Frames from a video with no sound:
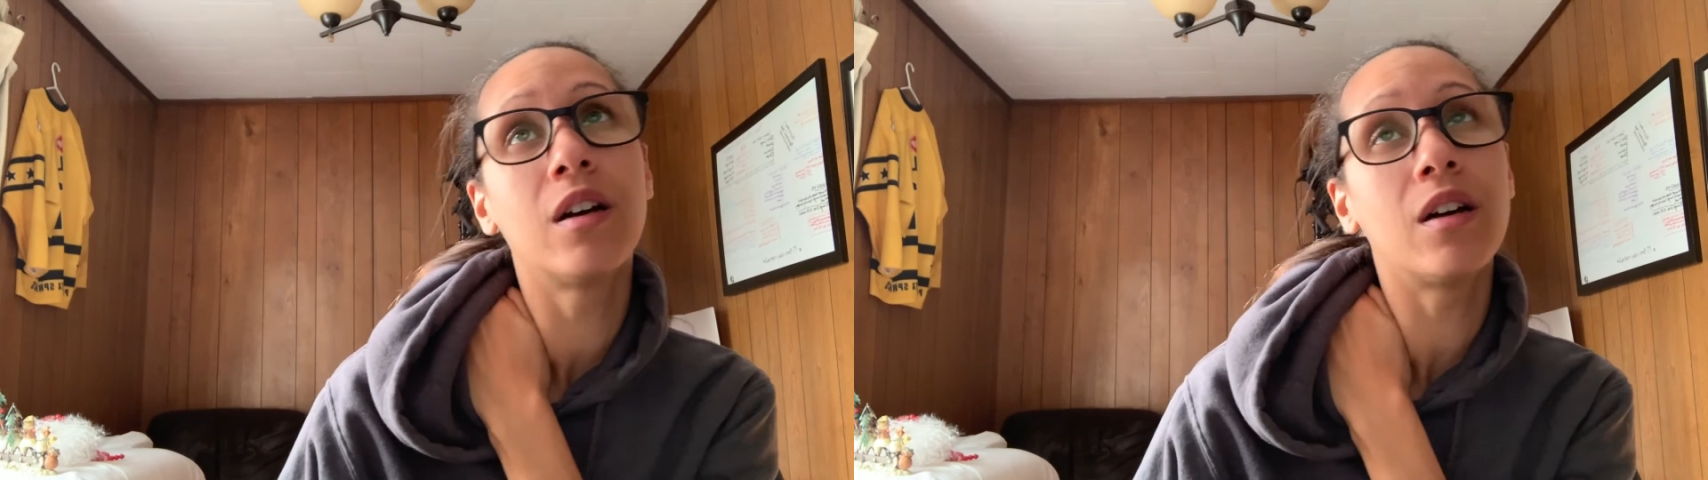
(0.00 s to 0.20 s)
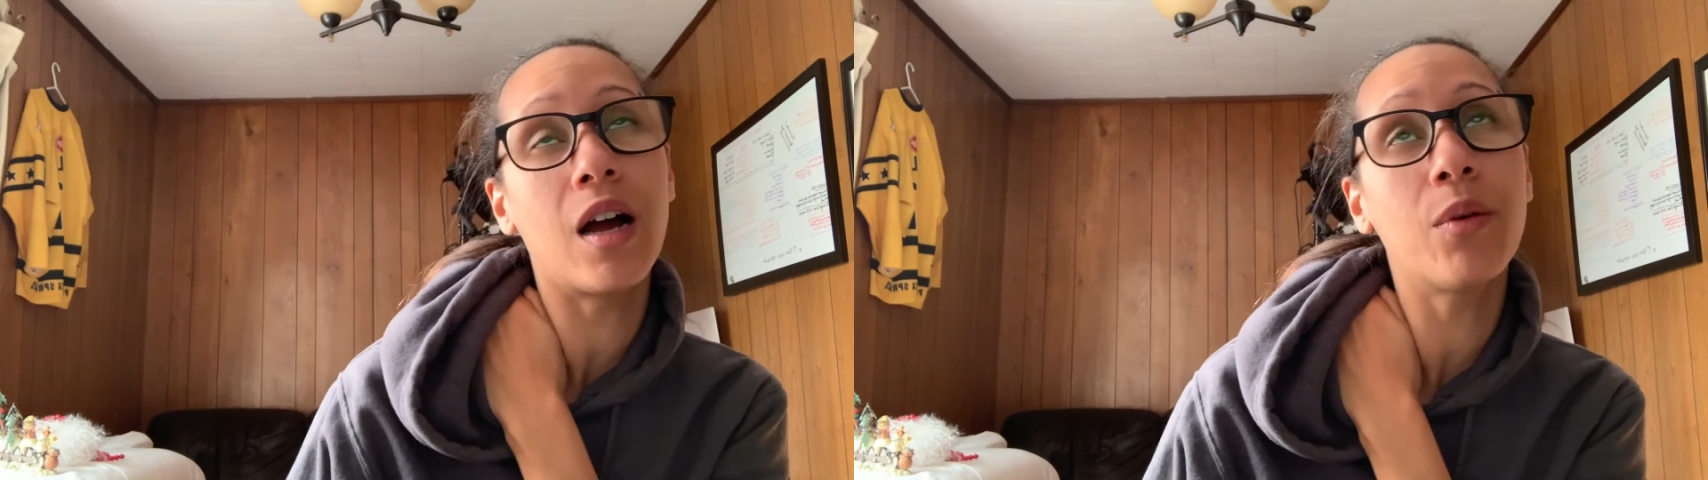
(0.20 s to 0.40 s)

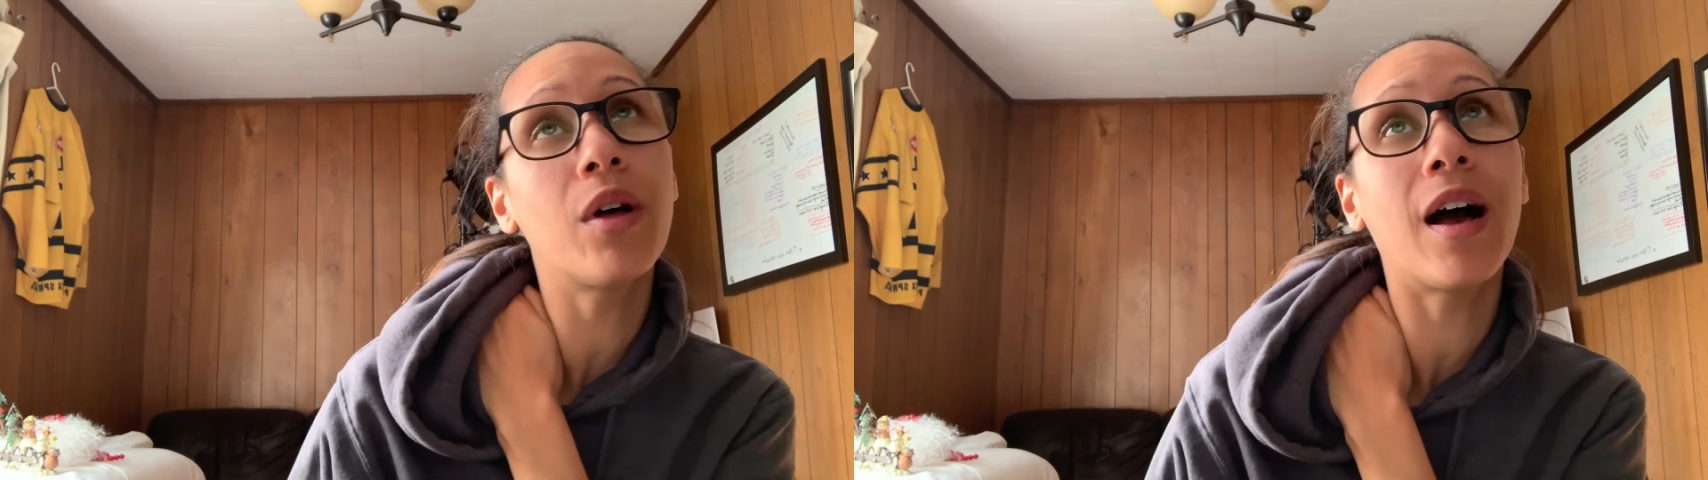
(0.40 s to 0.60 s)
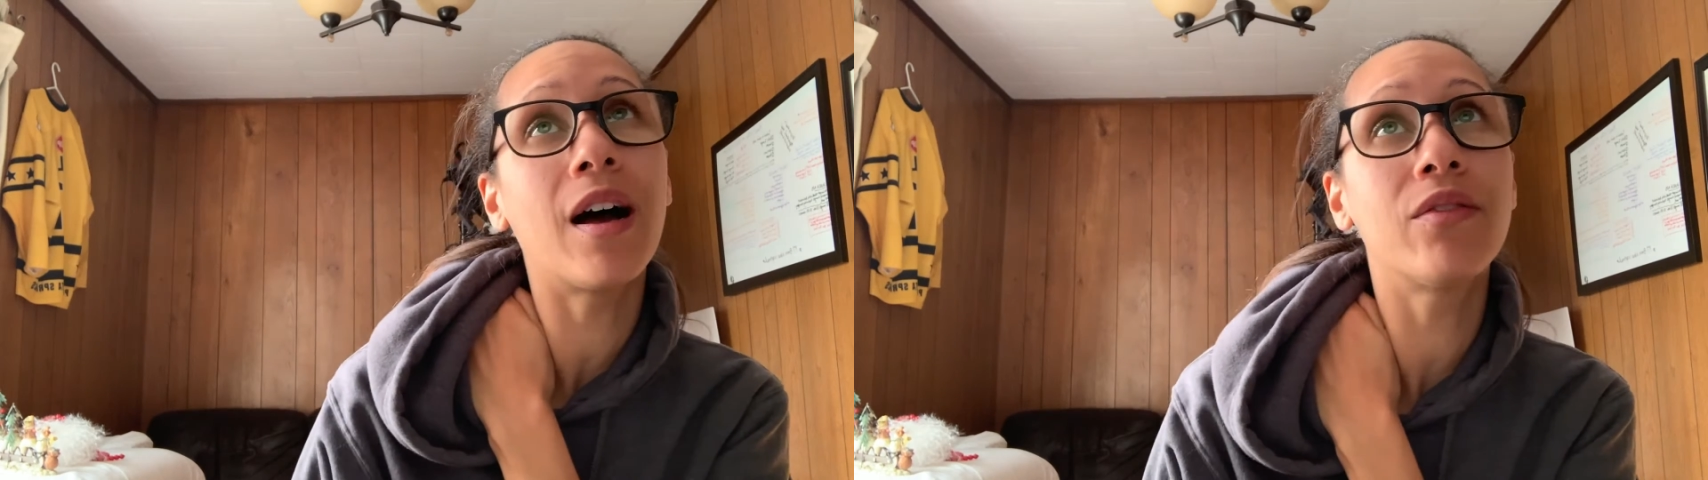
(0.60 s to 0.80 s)

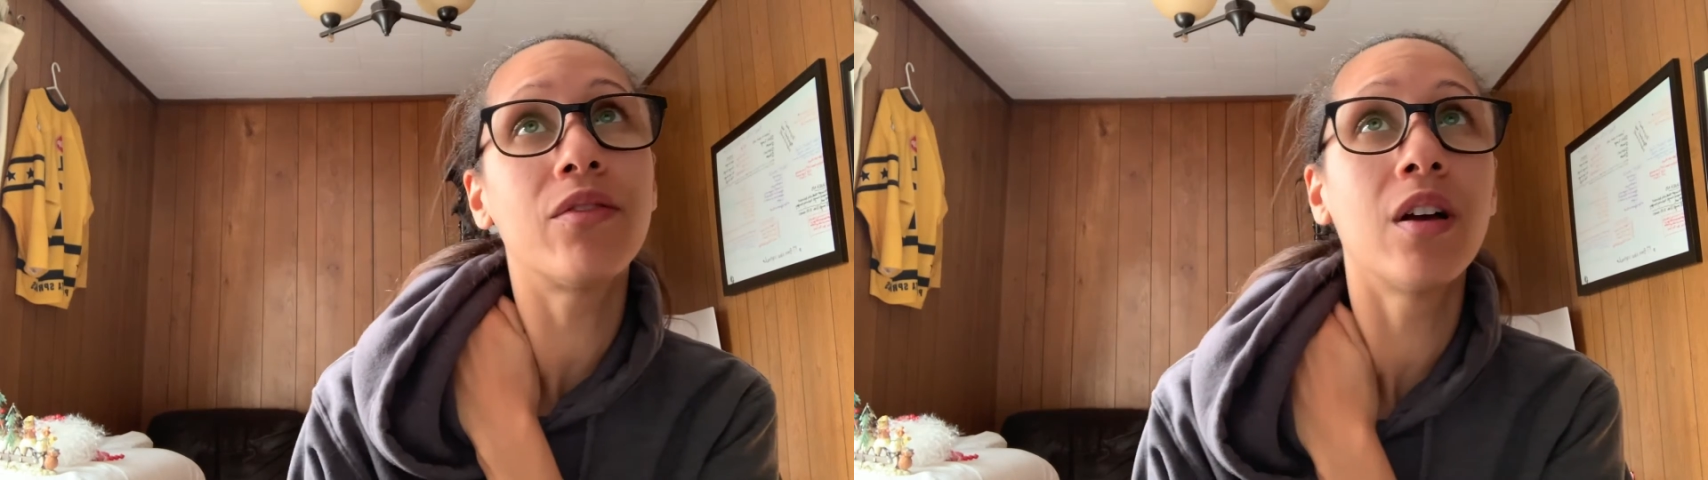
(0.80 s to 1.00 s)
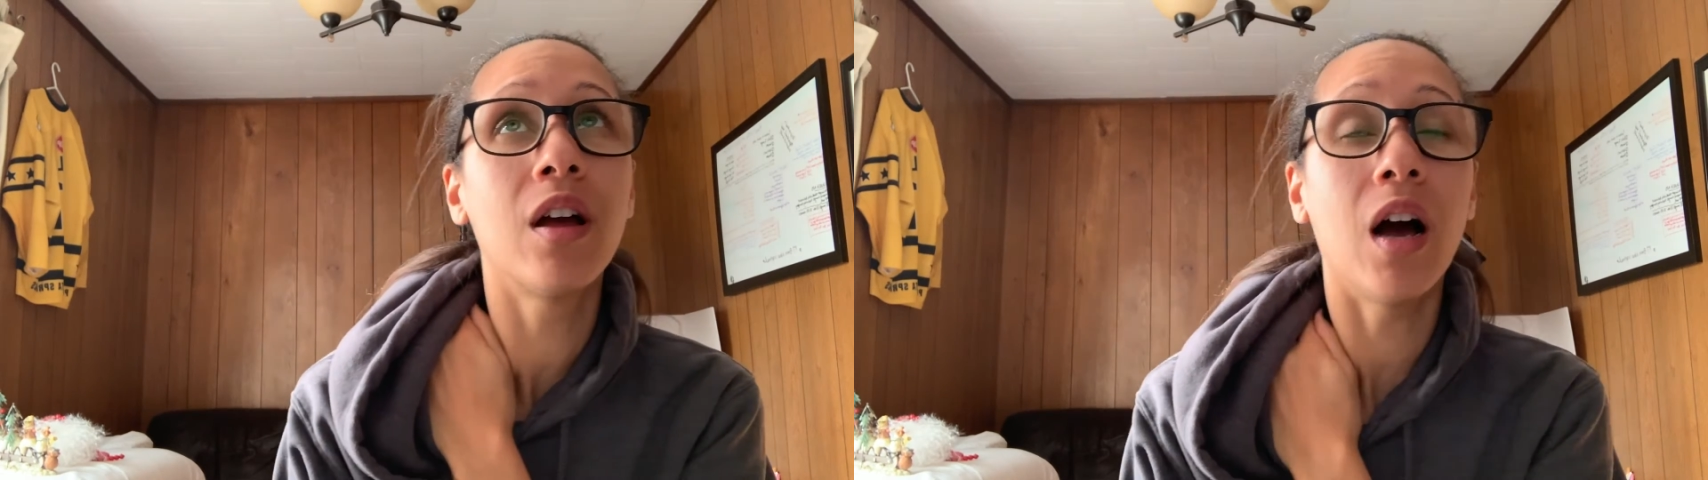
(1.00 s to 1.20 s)

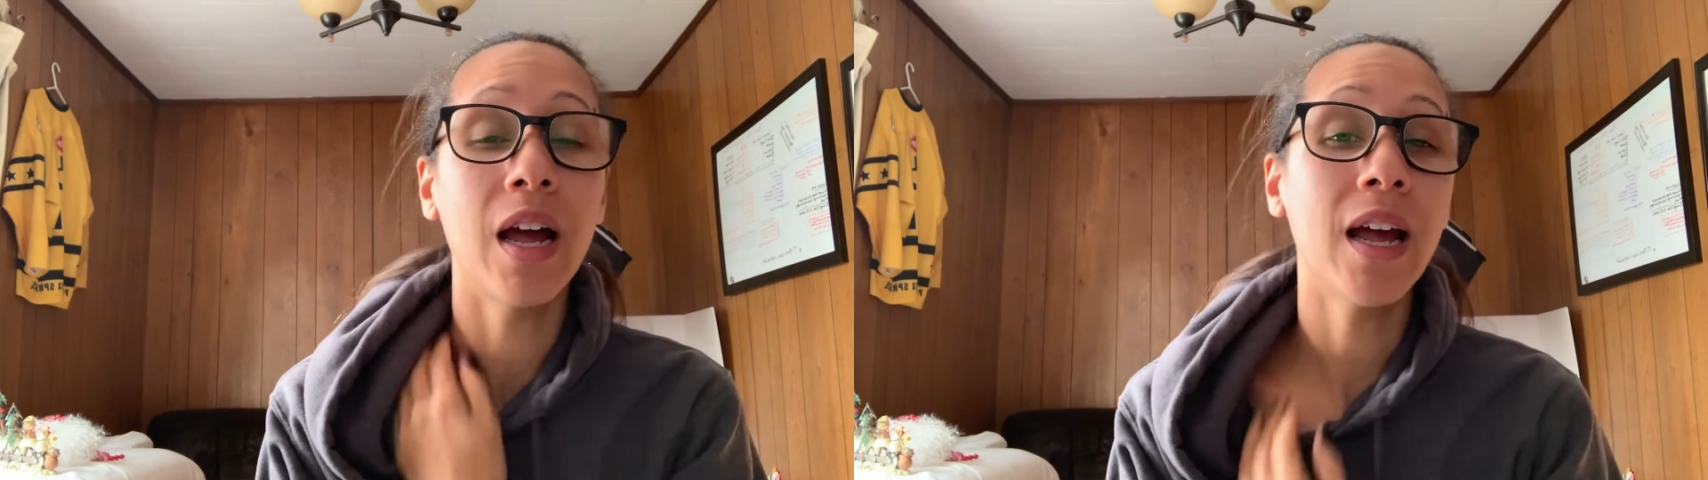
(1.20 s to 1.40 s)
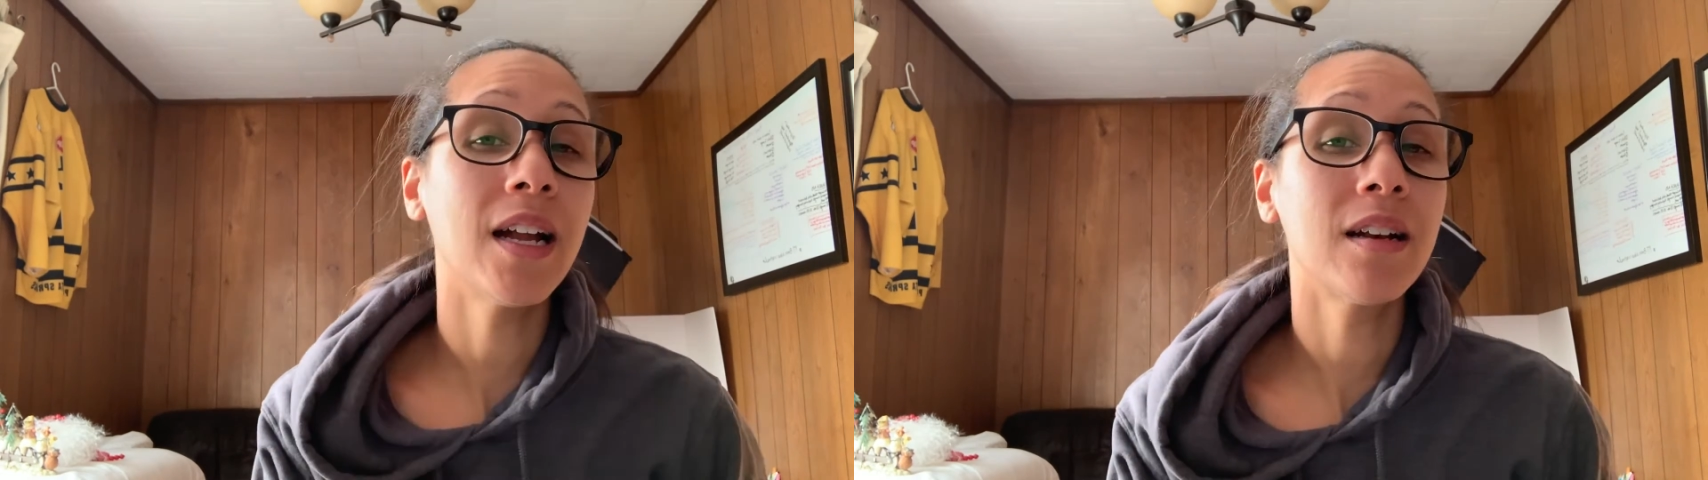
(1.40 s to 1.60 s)
I
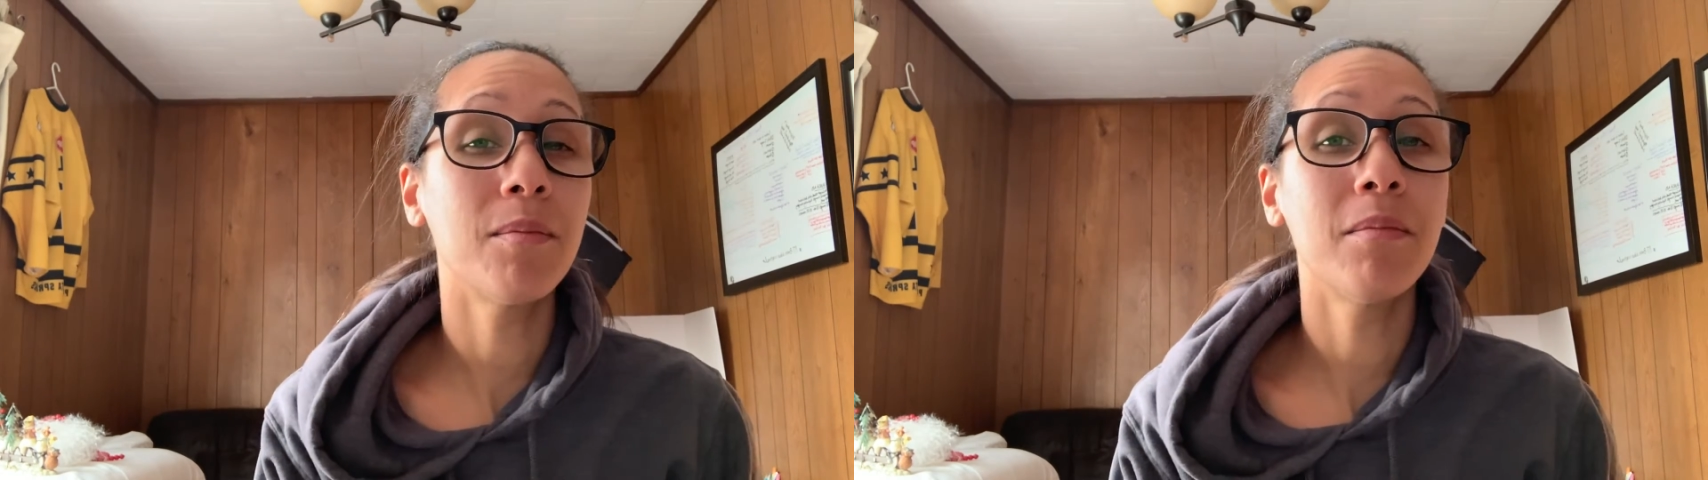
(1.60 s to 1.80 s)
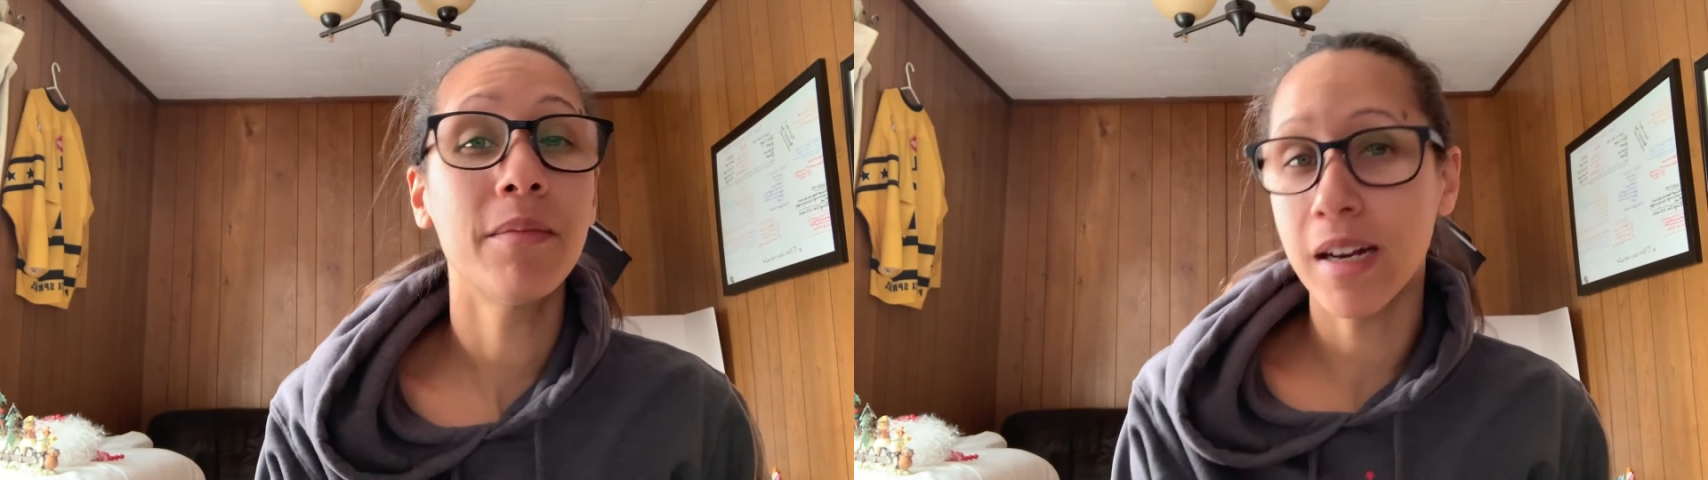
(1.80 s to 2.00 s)
had
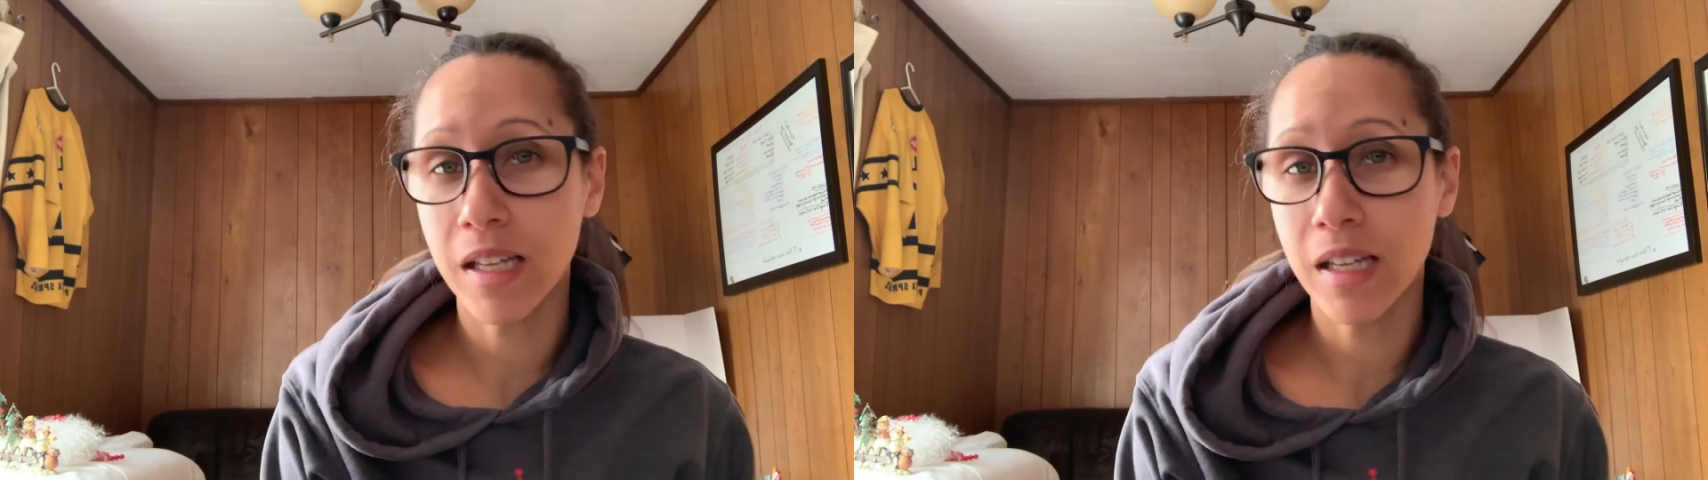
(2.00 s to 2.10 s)
many